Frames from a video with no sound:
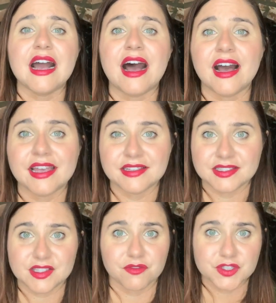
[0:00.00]

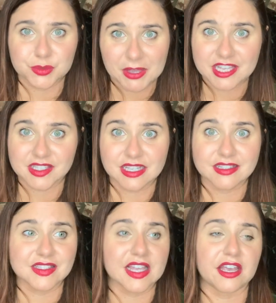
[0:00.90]
kinds of
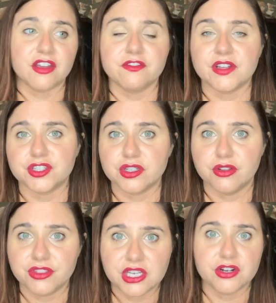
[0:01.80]
spaces, like conventional
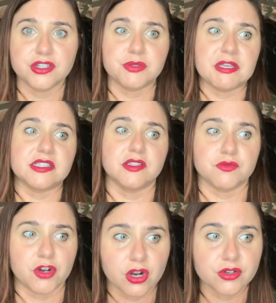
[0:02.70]
theater spaces,
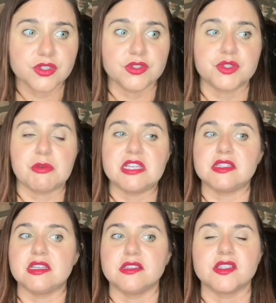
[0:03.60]
rehearsal
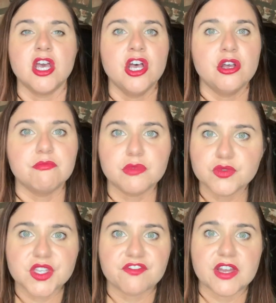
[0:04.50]
spaces,
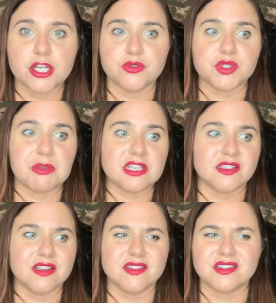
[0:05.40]
music venue
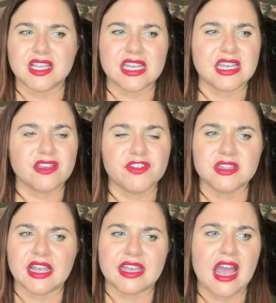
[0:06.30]
spaces, like even
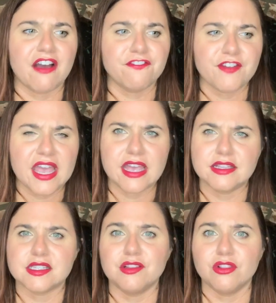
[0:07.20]
like
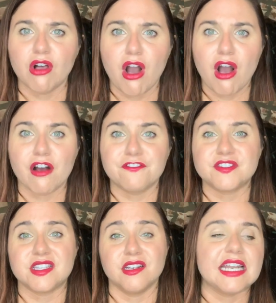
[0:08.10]
cafes and
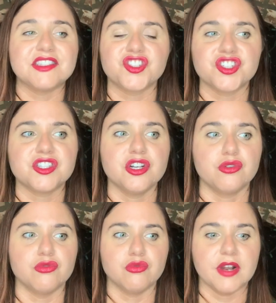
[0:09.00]
lofts. And it's just a
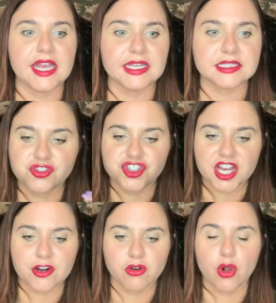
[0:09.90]
great
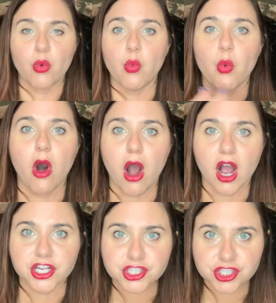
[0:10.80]
general
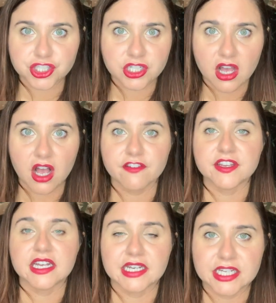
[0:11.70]
wash of
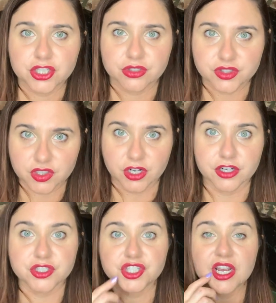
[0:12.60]
an initial
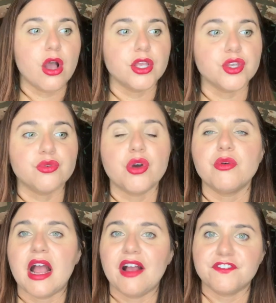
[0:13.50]
search. You
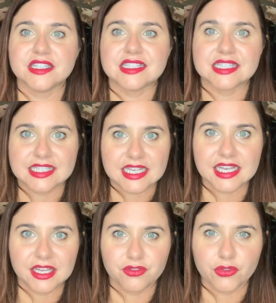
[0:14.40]
don't have to see
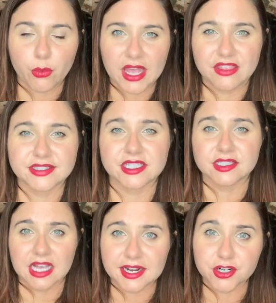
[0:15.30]
it the way that
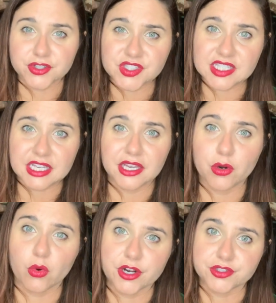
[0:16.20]
designers see it
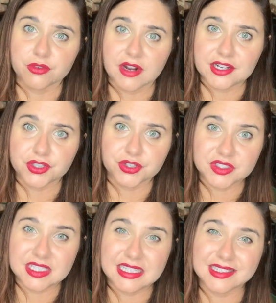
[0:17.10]
or a director
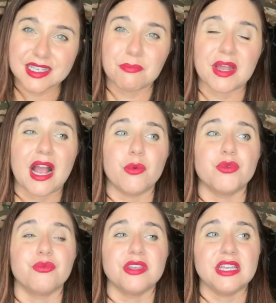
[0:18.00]
sees it, but I
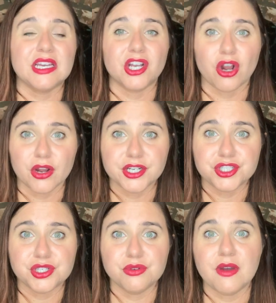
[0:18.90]
would really
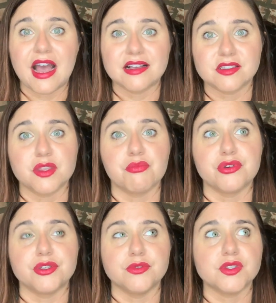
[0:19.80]
encourage you as the
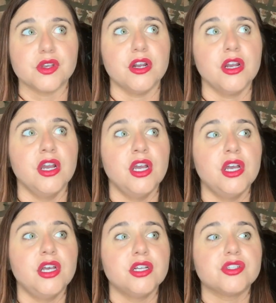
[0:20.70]
producer
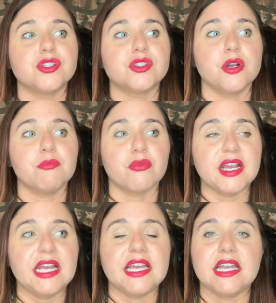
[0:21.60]
to start
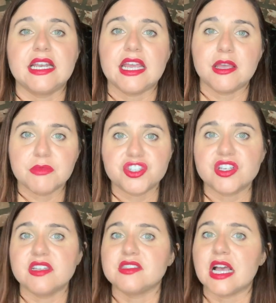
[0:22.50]
bringing in
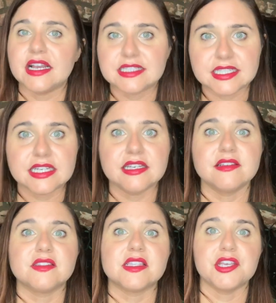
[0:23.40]
images,
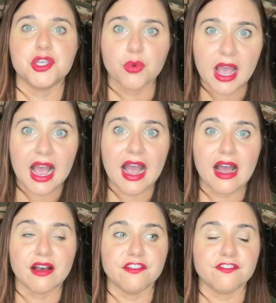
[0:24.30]
ideas that you
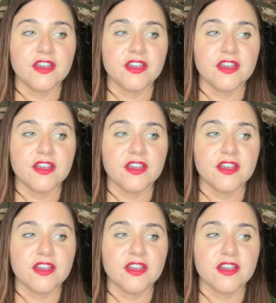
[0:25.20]
have